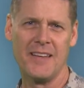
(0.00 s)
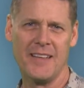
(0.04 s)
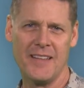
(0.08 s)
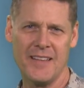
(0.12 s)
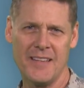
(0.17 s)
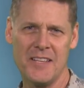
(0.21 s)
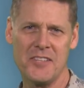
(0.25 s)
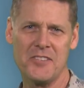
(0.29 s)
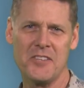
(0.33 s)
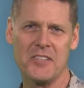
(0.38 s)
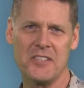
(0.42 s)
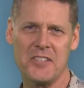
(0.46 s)

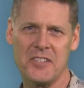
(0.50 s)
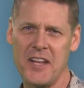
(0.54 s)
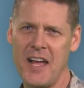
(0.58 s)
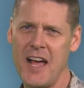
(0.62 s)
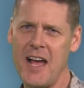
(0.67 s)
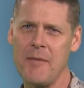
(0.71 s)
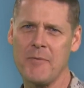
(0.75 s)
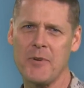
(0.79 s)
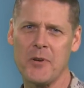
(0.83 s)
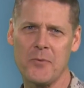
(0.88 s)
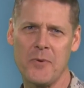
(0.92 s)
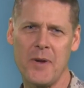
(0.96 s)
This is a
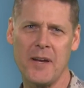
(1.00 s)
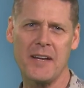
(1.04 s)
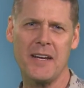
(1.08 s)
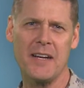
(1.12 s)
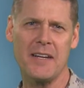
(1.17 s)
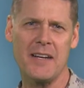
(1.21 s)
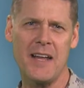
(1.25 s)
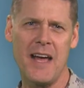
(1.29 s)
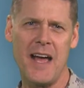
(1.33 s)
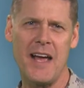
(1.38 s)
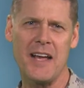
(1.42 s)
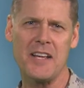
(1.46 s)
time to
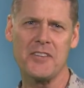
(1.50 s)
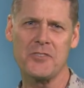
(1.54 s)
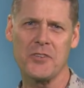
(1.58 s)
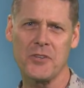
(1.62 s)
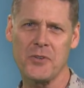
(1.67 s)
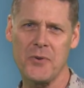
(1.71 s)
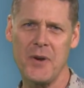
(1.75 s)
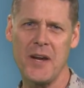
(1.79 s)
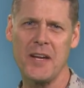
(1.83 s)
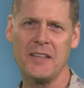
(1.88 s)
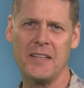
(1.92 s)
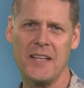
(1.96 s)
recognize the
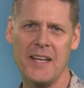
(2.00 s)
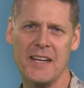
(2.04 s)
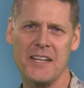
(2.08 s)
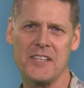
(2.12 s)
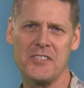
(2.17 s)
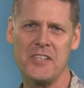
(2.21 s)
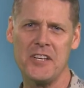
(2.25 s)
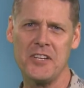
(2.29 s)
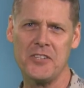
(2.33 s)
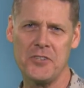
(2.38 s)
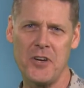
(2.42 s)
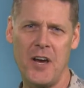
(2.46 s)
great
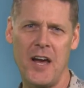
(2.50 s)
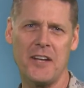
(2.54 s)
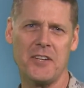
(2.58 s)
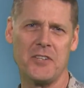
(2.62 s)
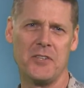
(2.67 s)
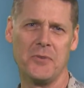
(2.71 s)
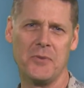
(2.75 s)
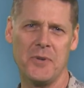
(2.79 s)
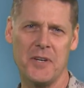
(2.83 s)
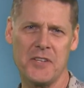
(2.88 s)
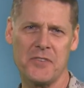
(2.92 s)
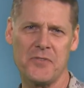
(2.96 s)
legacy taught
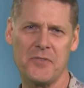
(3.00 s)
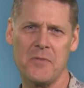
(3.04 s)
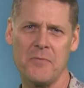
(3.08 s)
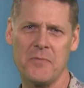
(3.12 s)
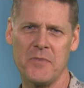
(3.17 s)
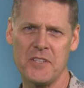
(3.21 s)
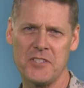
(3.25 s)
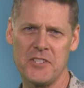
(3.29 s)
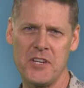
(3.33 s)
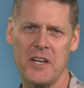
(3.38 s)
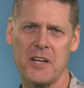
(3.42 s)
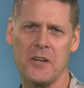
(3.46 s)
to us from
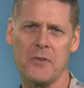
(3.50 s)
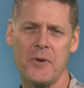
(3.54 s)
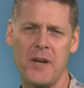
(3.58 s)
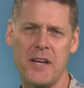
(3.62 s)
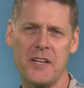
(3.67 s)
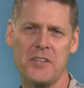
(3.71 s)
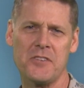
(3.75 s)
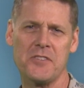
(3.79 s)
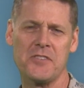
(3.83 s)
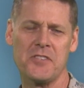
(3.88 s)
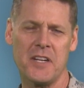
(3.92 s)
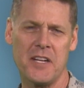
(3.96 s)
the
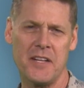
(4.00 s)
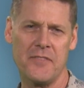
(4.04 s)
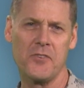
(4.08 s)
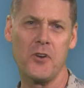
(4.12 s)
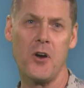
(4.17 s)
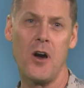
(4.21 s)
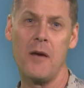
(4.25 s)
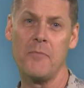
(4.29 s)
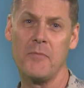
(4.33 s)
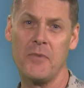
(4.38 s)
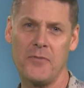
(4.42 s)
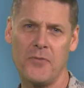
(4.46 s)
generations that have
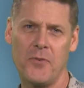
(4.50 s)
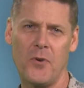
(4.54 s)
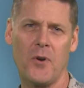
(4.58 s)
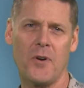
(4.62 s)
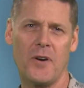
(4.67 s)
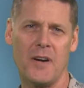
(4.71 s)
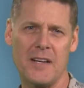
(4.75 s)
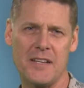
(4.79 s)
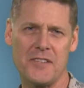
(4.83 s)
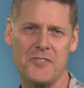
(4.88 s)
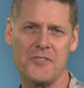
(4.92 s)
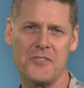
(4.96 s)
gone
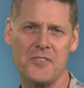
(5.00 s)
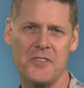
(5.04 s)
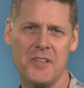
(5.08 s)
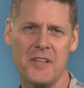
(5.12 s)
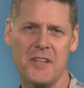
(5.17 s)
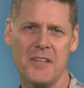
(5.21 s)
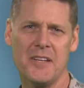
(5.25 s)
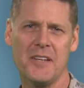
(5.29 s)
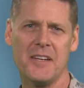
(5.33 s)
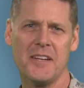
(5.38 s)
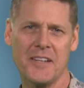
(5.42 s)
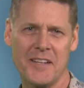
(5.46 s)
before us.
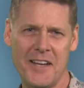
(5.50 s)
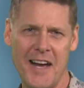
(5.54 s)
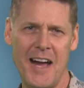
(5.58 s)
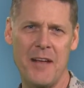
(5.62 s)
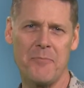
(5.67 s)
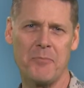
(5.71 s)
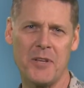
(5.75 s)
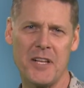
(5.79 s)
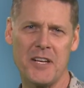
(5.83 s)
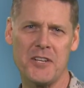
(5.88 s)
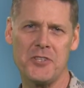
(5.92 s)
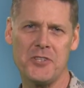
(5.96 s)
God
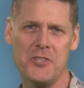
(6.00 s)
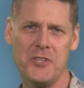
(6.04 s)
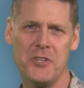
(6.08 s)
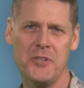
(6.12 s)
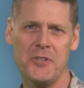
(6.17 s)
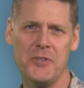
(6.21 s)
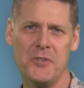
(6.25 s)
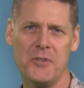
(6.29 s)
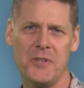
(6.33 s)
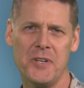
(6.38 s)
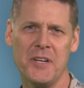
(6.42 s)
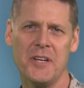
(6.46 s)
bless
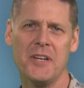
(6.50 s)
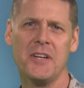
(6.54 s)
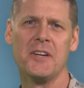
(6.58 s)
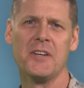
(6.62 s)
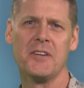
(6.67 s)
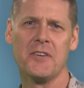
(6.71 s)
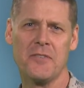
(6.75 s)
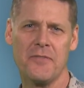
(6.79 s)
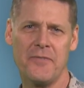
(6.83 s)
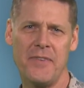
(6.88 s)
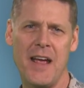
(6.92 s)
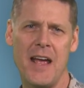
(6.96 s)
you,
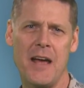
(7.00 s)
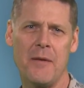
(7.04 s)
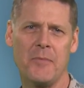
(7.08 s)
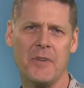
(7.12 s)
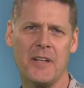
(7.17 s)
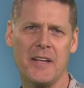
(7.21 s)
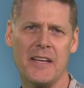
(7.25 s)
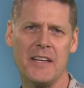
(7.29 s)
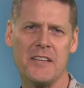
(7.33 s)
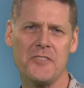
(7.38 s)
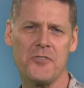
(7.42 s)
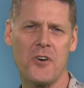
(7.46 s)
your
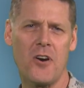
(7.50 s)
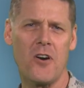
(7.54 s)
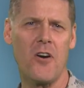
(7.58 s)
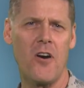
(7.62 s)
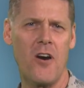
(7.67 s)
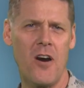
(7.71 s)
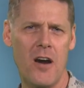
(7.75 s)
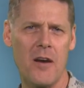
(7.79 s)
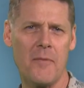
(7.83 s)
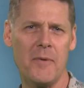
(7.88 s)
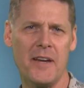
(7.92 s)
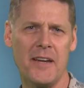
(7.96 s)
families, our
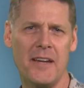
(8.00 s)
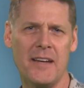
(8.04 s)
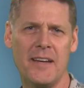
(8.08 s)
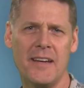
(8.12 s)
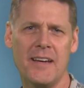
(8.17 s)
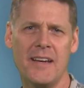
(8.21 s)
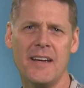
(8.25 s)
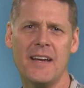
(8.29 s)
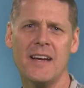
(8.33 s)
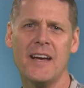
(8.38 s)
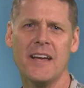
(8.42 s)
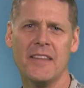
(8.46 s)
Army,
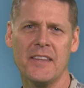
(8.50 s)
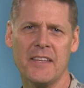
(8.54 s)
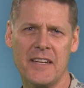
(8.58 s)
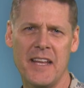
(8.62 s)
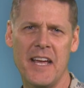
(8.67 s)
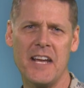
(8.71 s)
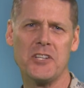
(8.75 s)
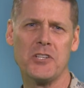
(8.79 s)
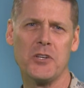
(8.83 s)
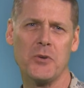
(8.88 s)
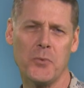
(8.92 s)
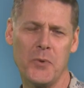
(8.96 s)
and the
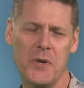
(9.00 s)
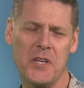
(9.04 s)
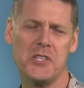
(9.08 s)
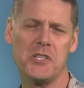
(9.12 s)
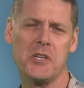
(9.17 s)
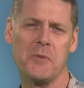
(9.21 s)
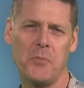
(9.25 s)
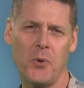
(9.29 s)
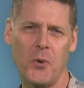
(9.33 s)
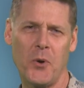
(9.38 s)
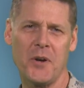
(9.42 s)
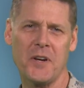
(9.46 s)
nation we
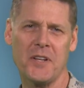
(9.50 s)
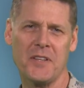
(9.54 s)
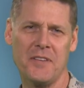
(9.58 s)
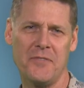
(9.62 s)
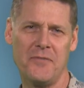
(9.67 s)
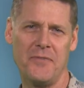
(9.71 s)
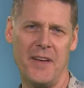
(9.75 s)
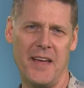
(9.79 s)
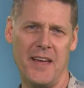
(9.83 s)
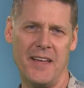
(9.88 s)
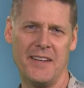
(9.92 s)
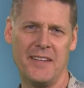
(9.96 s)
support and
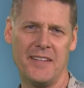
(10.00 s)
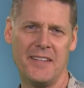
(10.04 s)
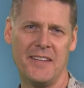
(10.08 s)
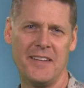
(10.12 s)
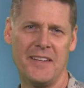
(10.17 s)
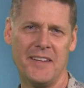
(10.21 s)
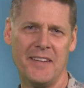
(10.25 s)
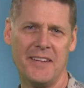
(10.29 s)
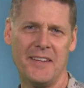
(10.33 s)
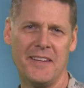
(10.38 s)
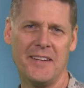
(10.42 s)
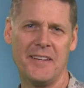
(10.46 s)
defend.
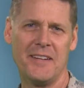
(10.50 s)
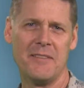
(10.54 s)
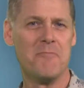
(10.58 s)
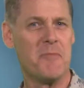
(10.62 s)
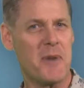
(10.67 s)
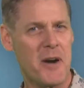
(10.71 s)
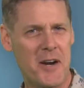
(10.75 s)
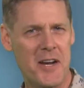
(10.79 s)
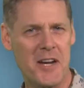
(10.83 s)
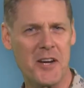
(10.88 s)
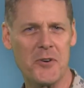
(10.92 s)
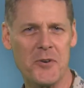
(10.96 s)

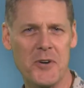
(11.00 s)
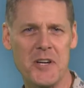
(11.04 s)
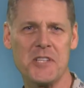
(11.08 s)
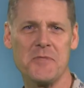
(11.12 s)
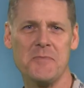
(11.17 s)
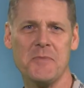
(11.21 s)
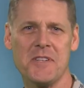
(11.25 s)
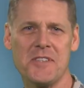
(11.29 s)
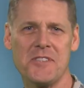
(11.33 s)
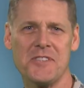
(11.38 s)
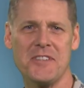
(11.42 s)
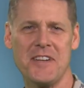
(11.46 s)
Merry
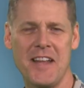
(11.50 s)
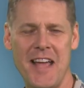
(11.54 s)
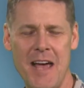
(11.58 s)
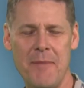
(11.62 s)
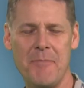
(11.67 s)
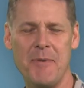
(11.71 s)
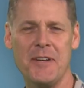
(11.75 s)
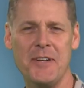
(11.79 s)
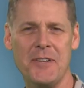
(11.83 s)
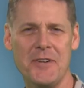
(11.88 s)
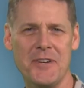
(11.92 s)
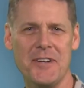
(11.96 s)
Christmas and
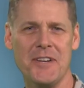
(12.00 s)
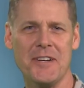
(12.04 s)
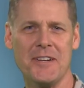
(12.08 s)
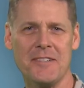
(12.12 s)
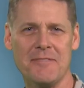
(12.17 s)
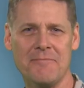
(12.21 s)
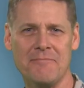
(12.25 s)
Happy New Year.